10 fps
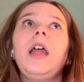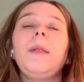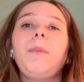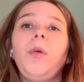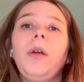
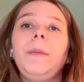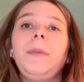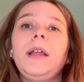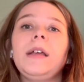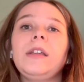important
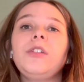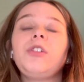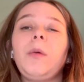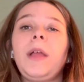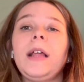because it
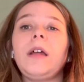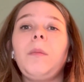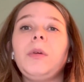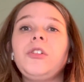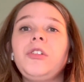showcased how
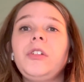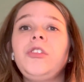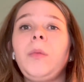much she